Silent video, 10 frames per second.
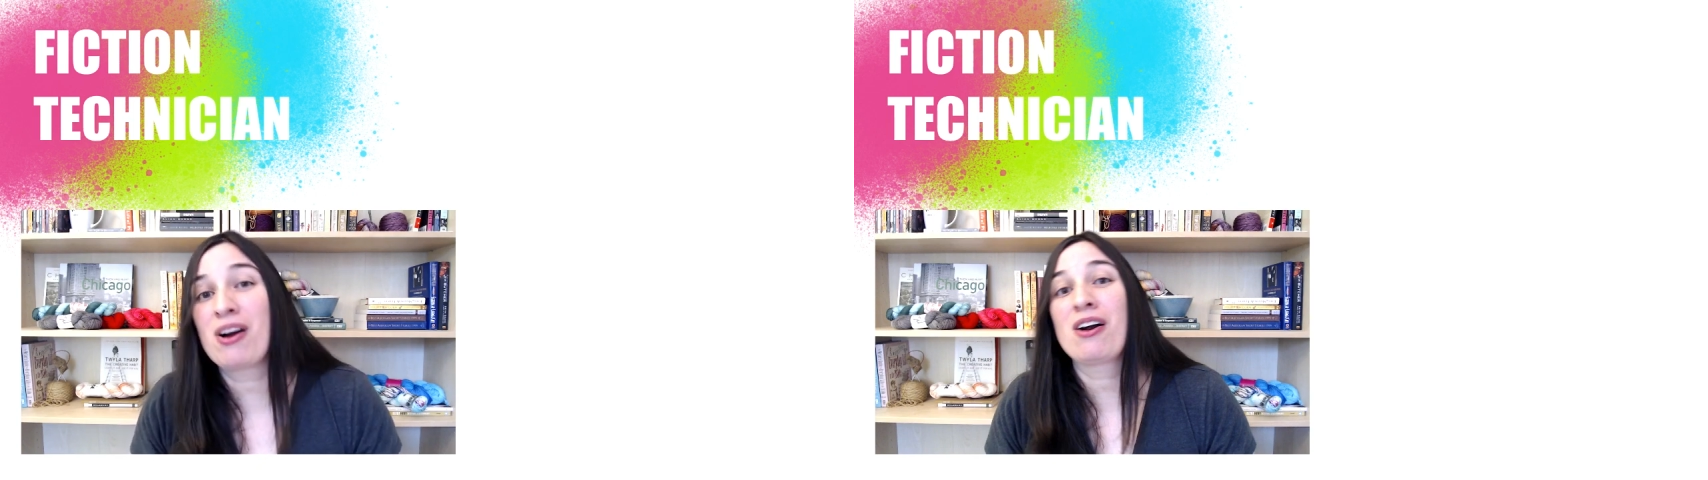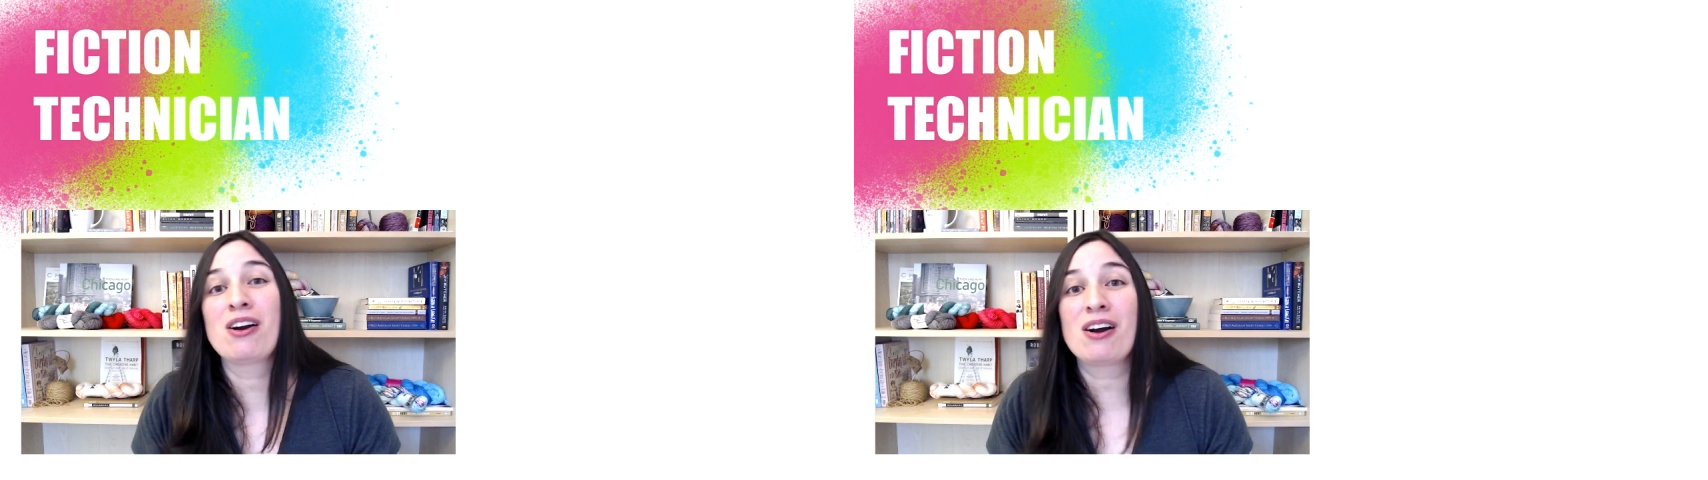
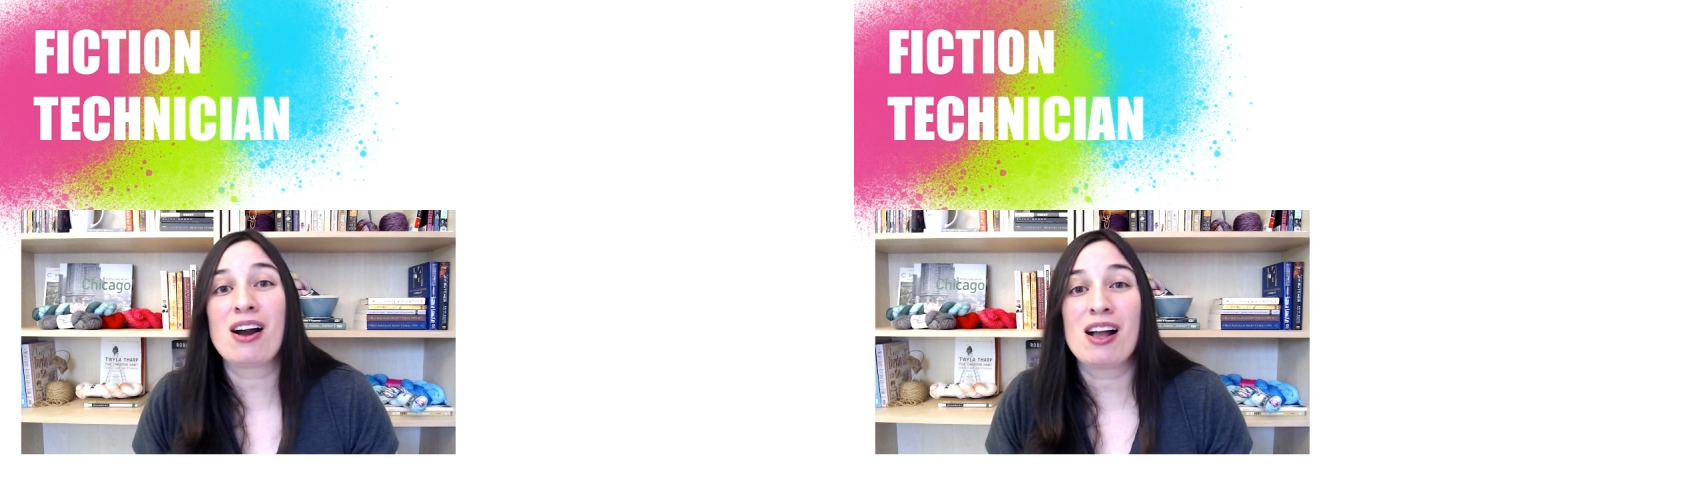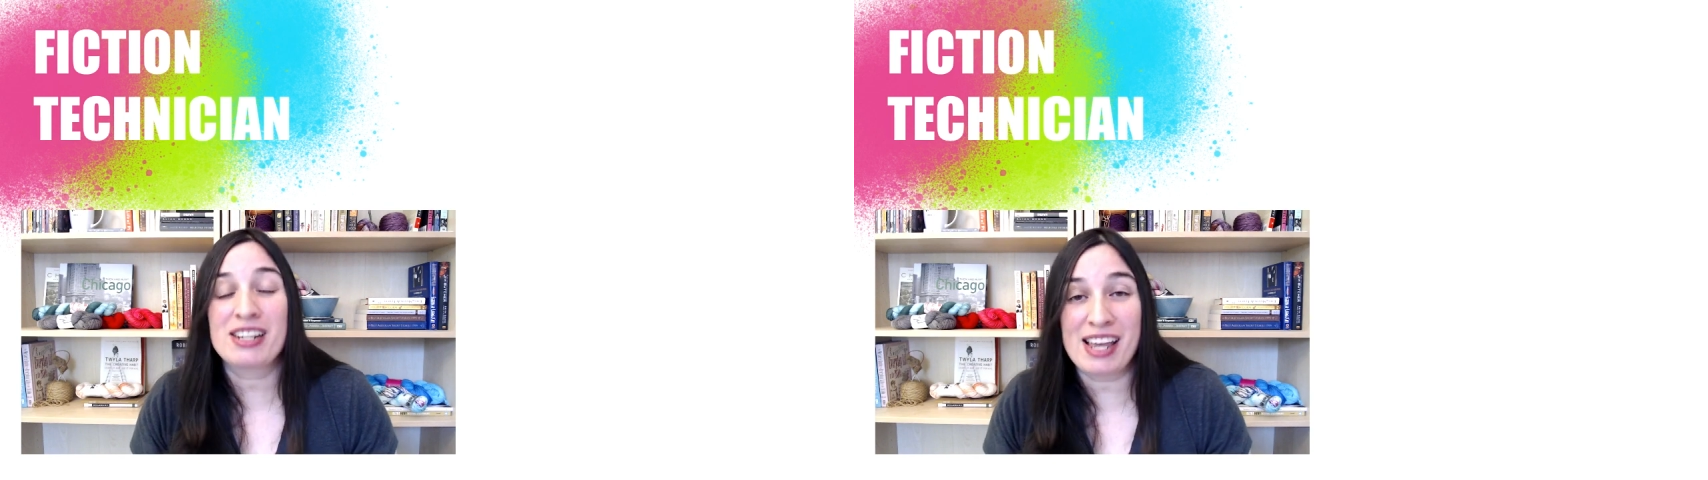Her
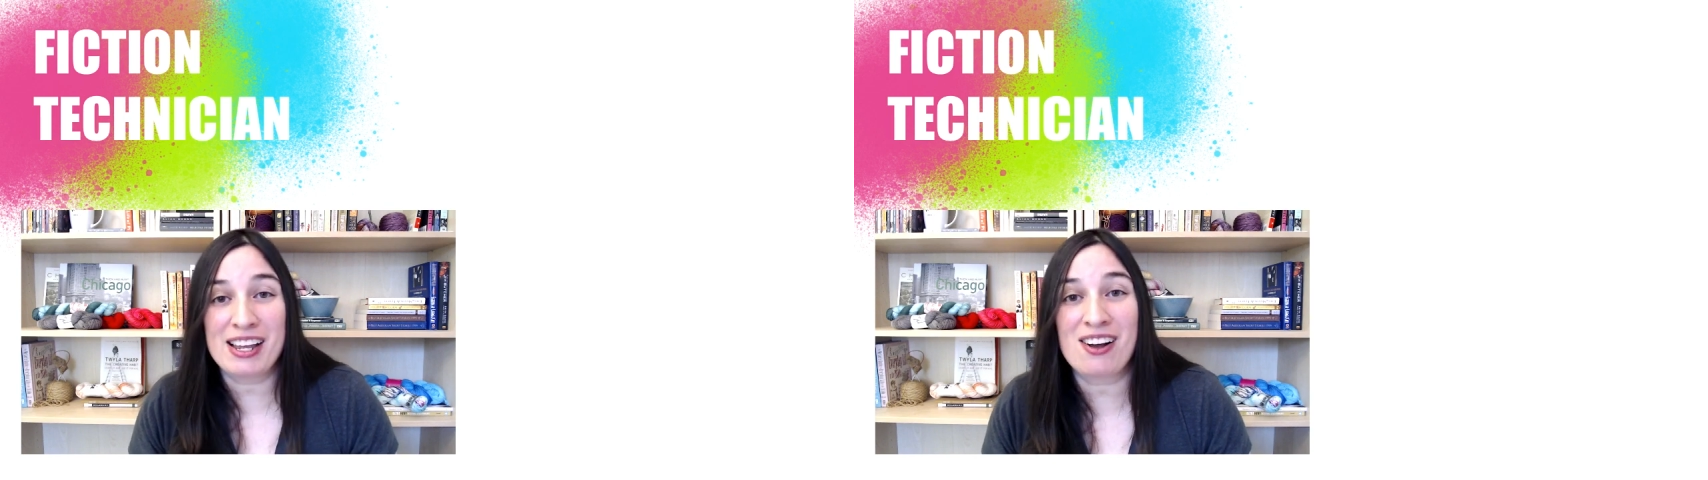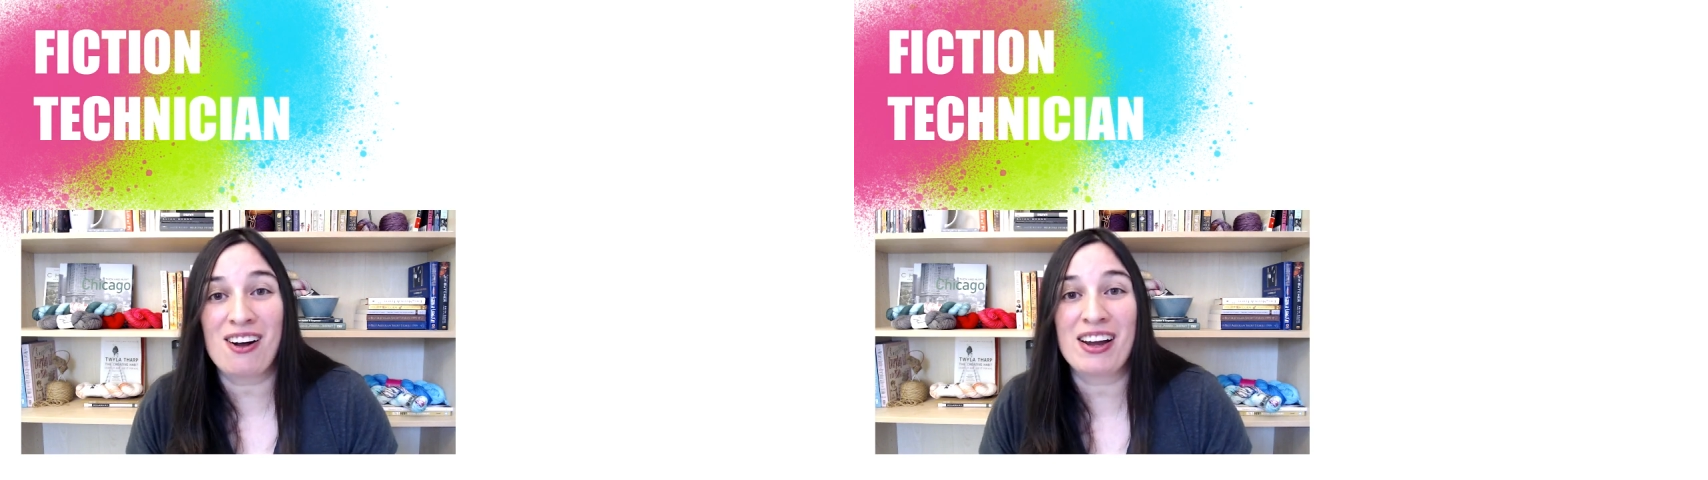take
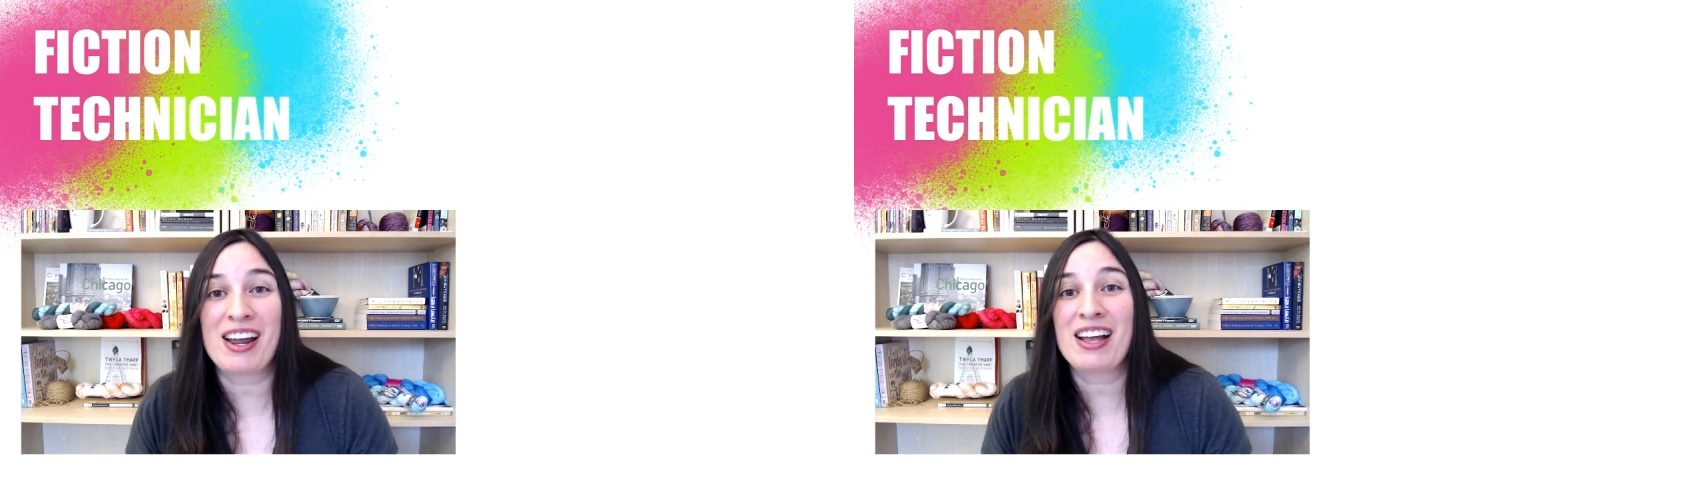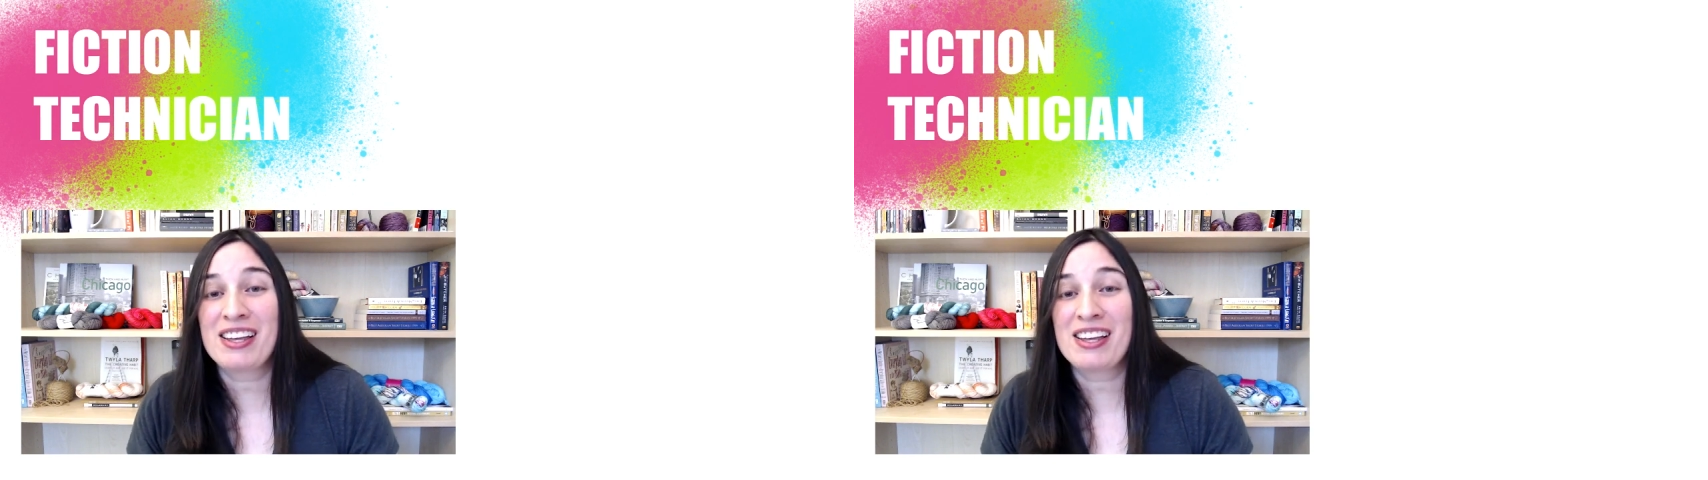on